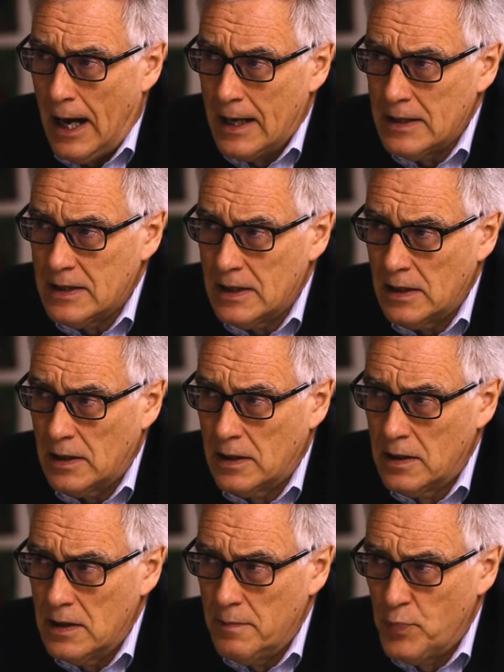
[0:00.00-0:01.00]
I
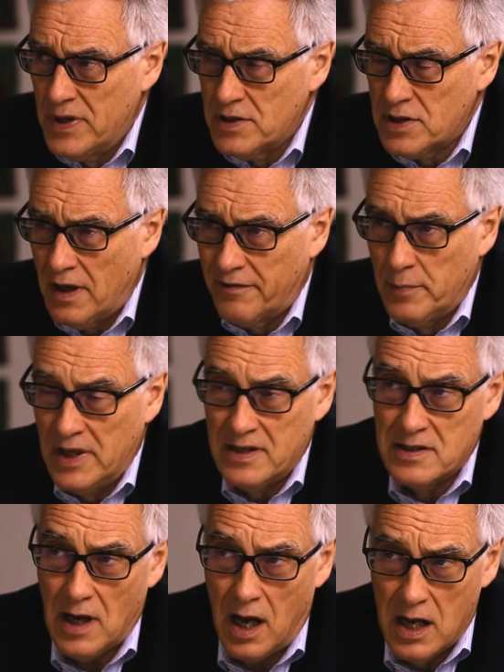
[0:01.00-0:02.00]
think the British government
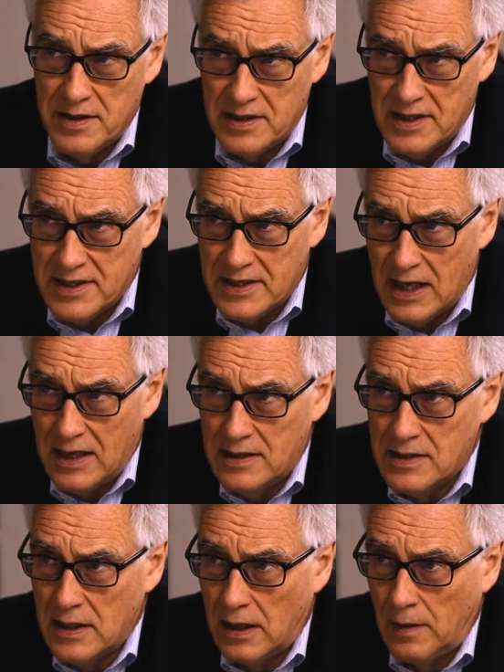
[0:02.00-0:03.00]
is
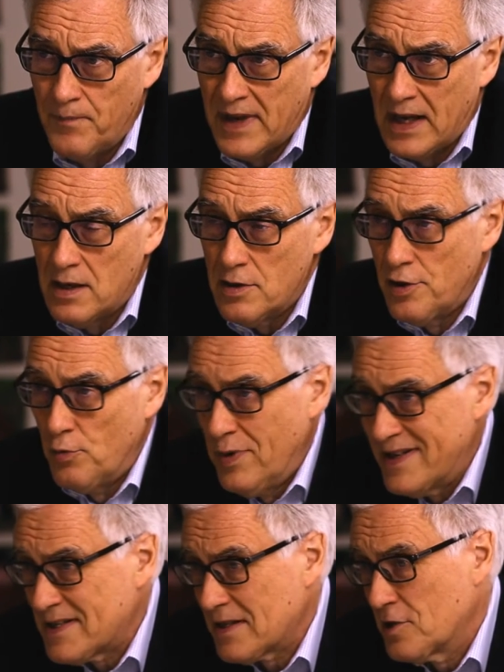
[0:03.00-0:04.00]
understating the
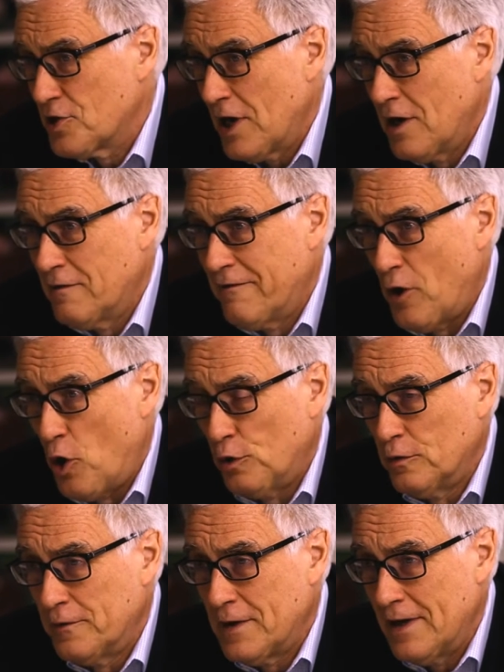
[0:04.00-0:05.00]
risks
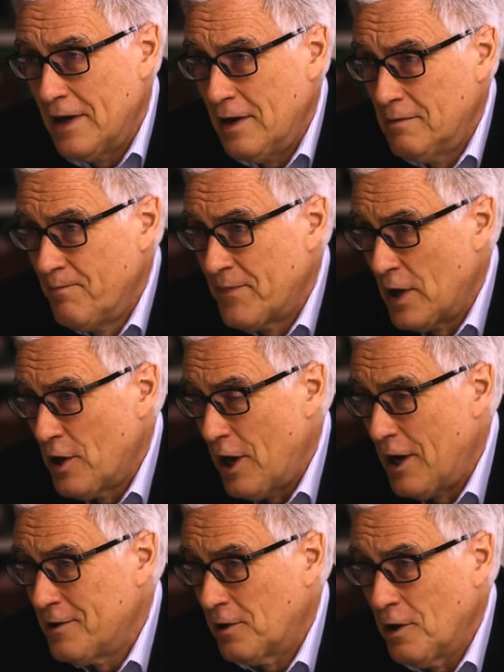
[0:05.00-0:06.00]
involved in
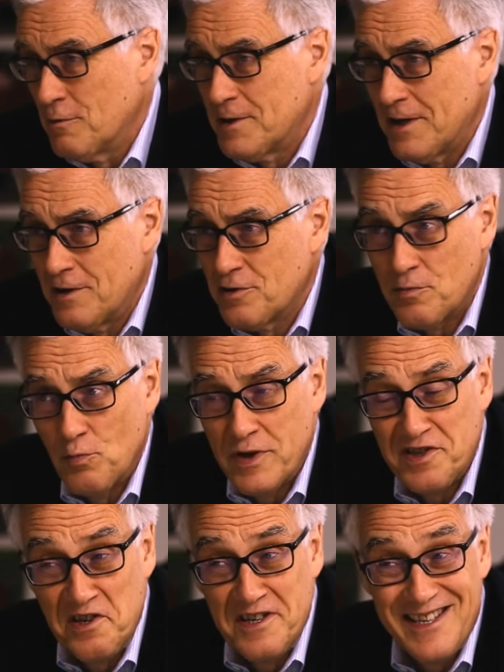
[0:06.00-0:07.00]
a negotiation
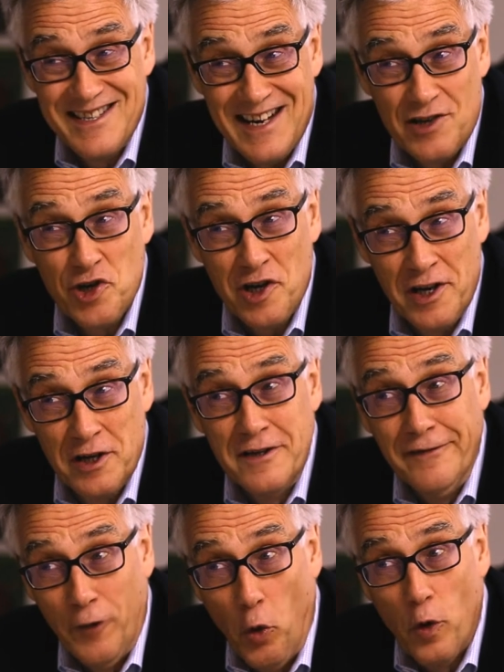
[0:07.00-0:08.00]
which is essentially a
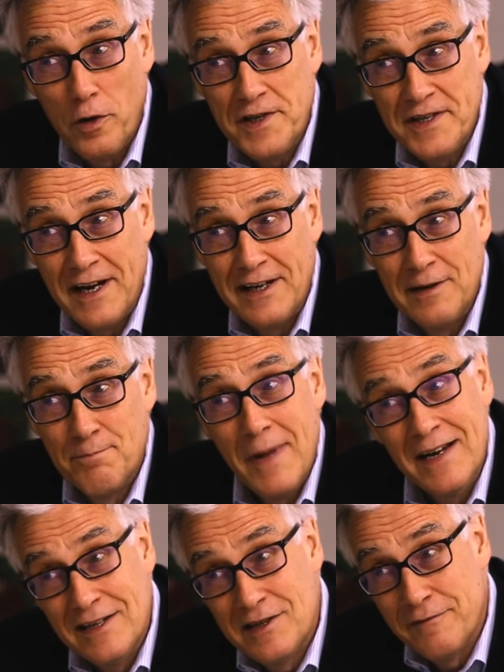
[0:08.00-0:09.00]
divorce, and in
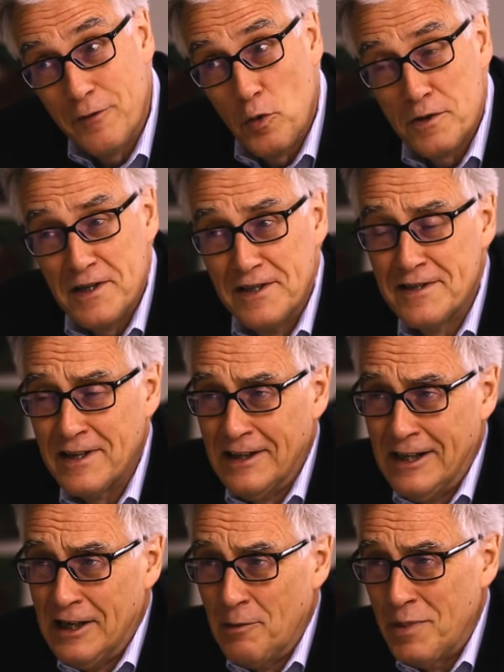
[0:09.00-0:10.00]
many divorces,
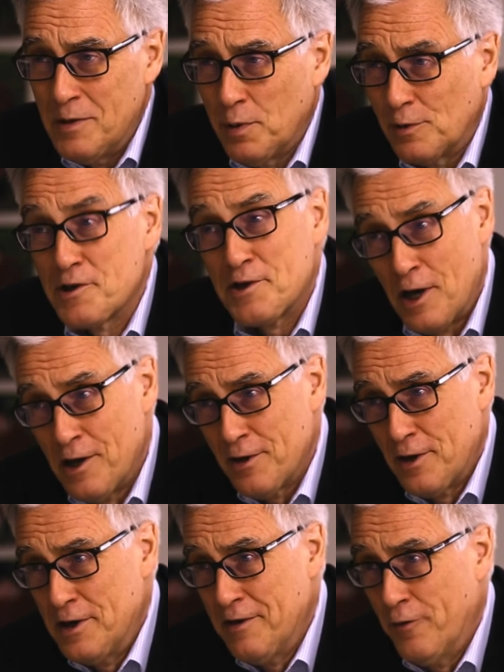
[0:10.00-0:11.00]
people
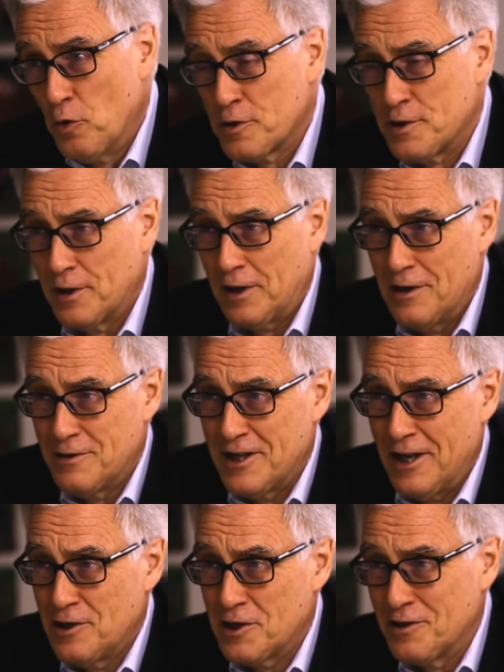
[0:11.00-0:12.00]
start the divorce
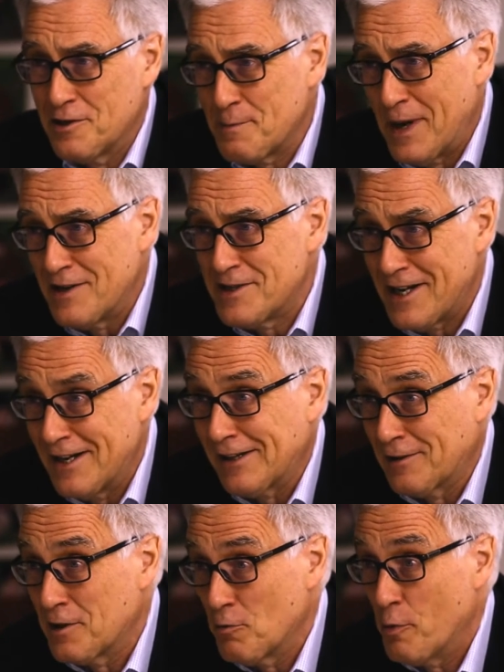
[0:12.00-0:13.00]
negotiations by
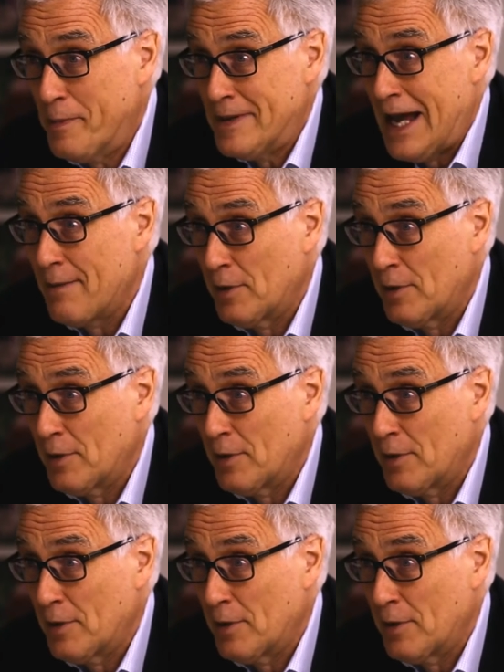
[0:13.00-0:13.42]
saying that it will be